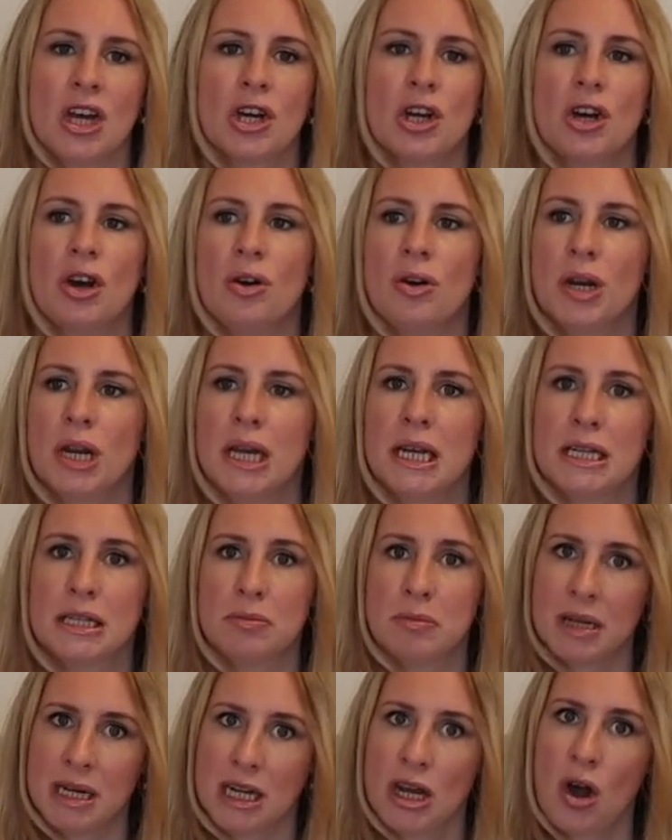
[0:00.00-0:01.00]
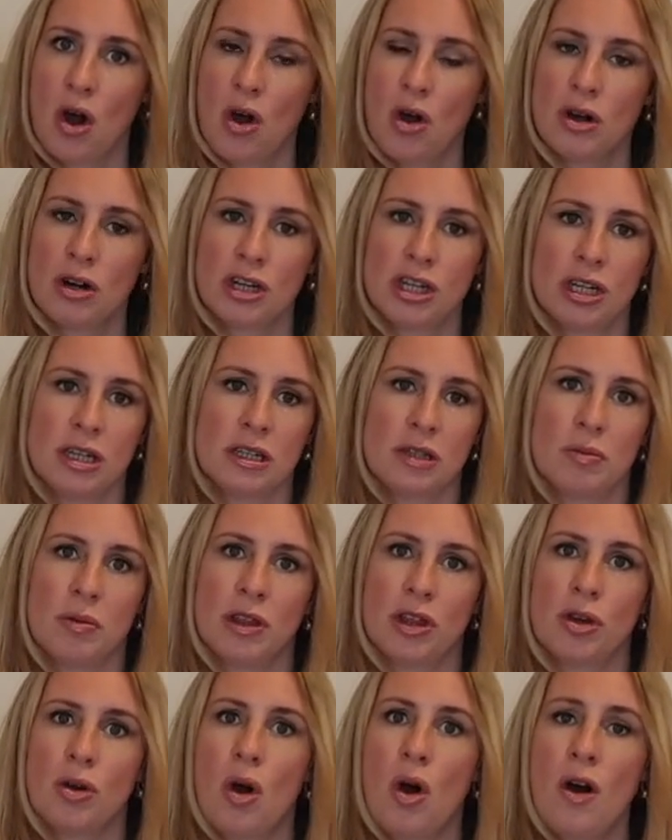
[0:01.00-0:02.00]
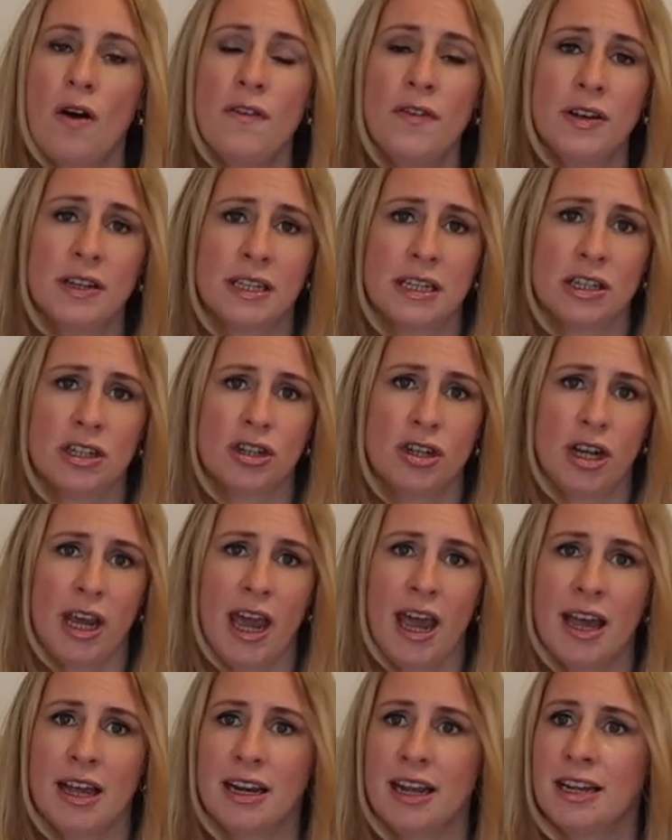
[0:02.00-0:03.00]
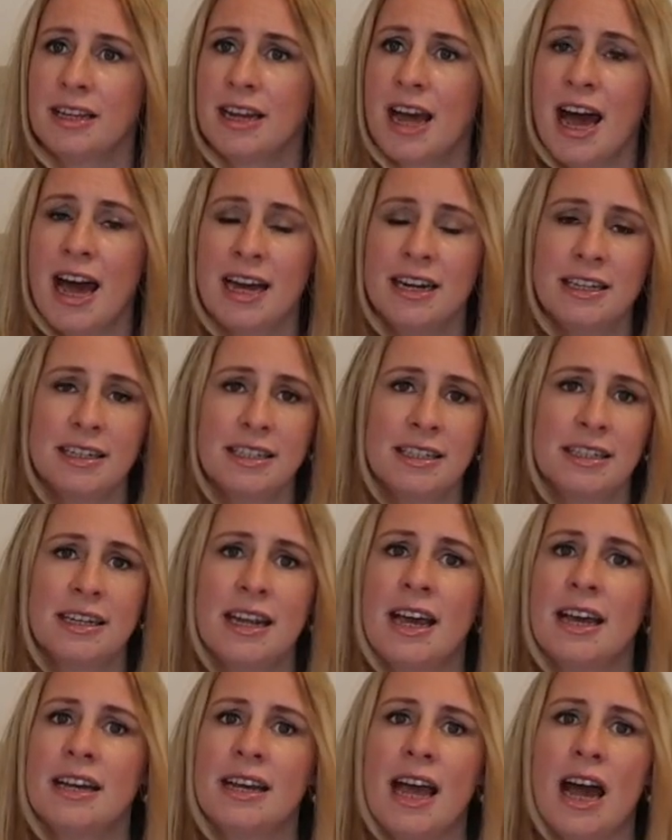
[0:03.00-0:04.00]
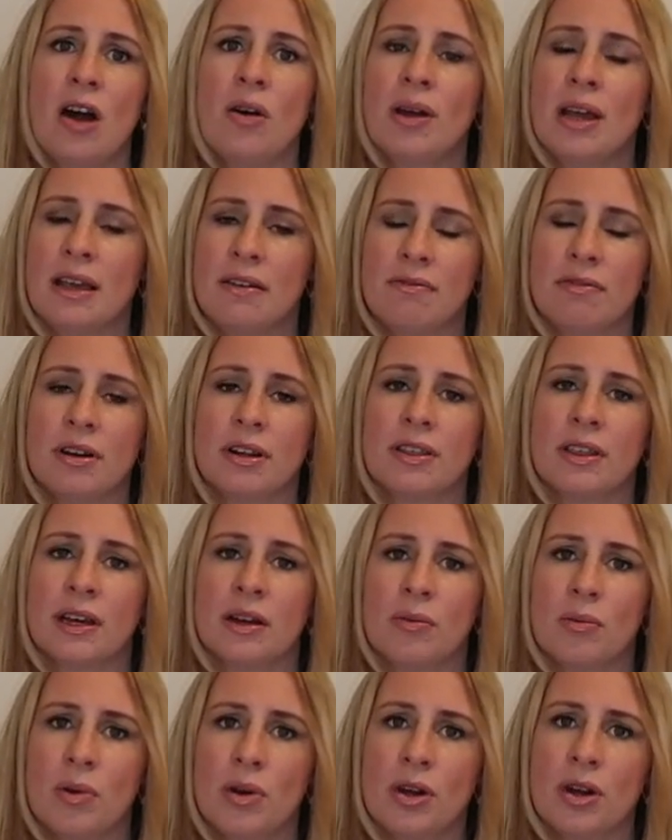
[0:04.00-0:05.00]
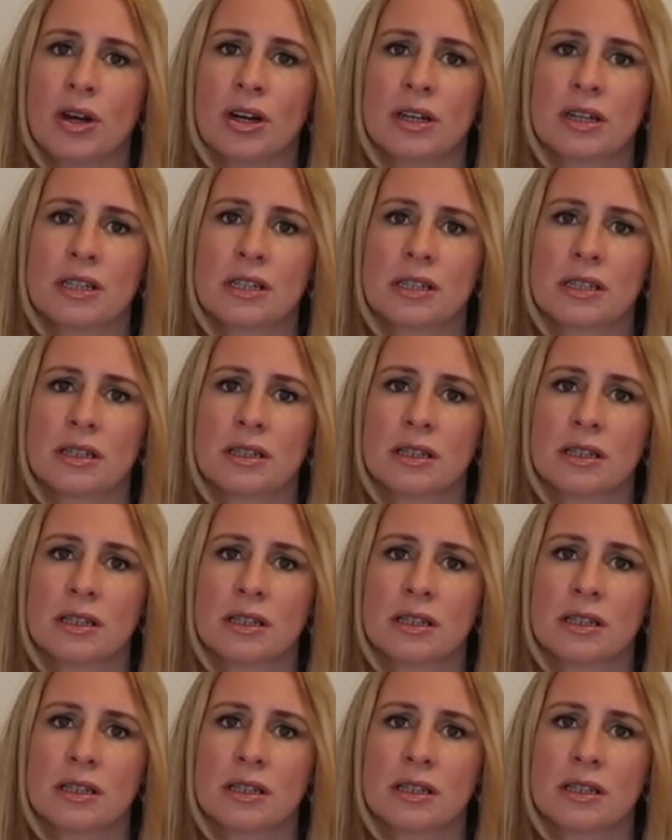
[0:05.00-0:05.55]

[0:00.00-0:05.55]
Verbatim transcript: Go to as many auctions with your office as you can and understand how everything works.